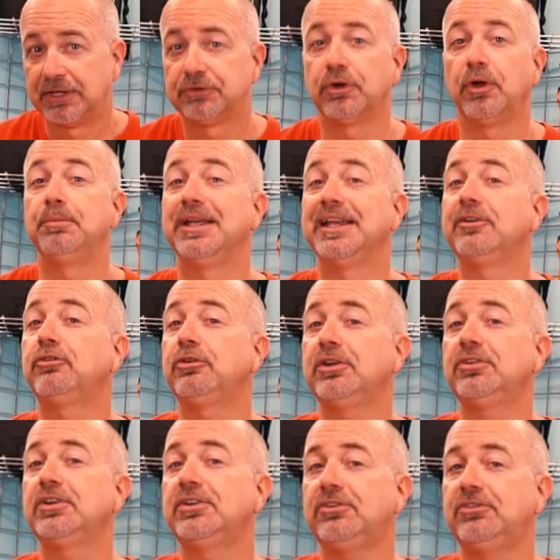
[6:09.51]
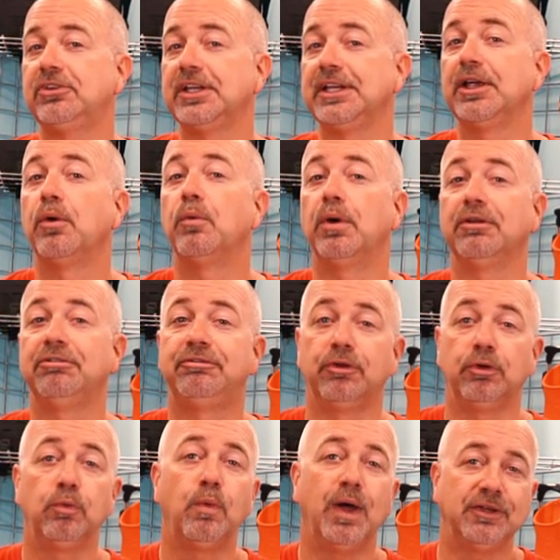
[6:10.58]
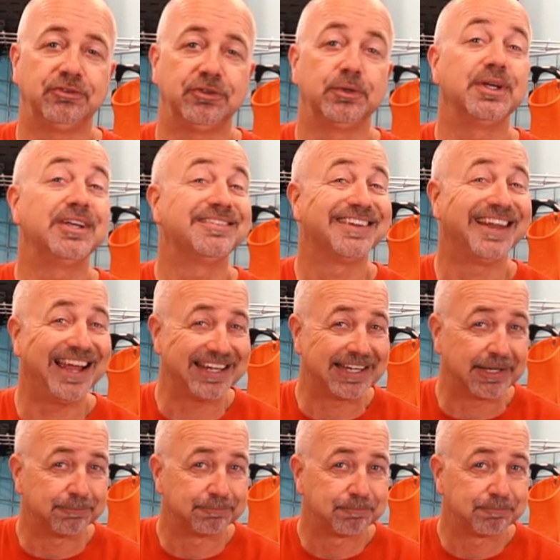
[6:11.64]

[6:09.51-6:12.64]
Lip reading: so it'd be interesting to see what a full wetsuit is like.